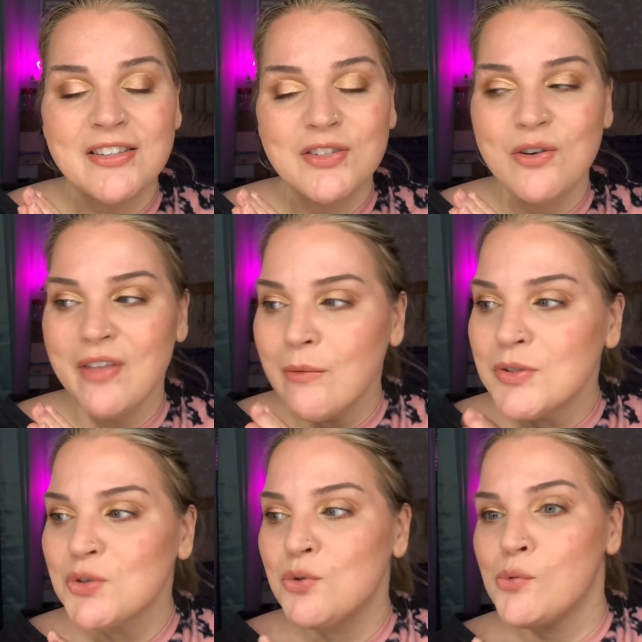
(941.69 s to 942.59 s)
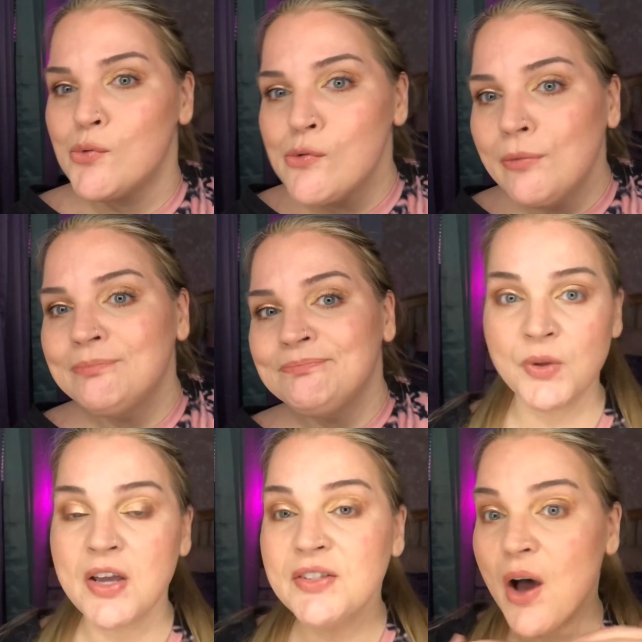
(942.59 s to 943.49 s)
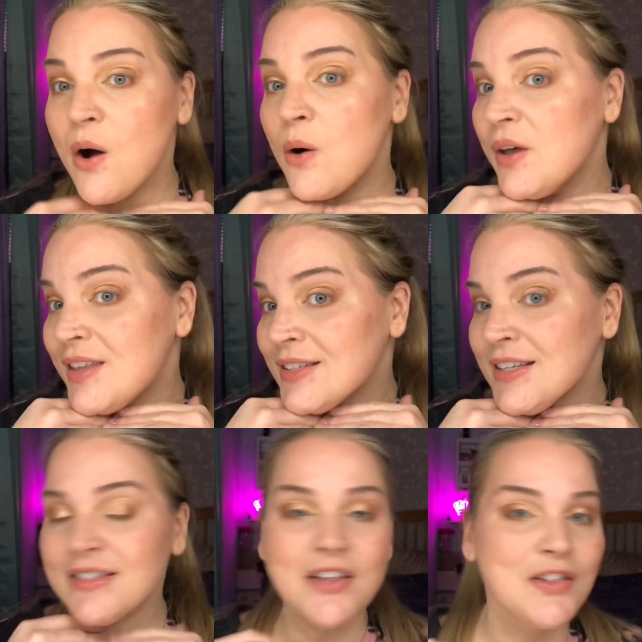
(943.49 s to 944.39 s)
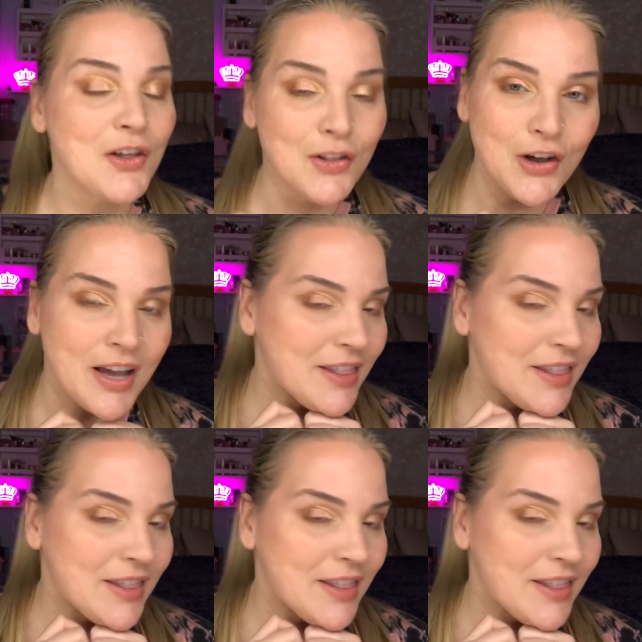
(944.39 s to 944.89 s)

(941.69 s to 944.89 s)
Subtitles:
So that was cool. So this is the look